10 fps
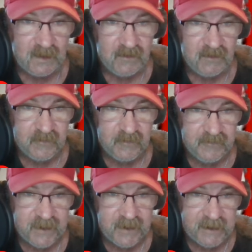through the
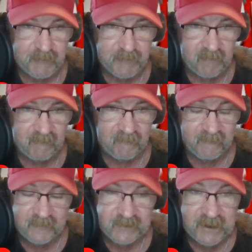
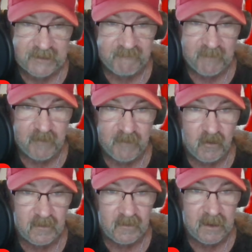transfer portal.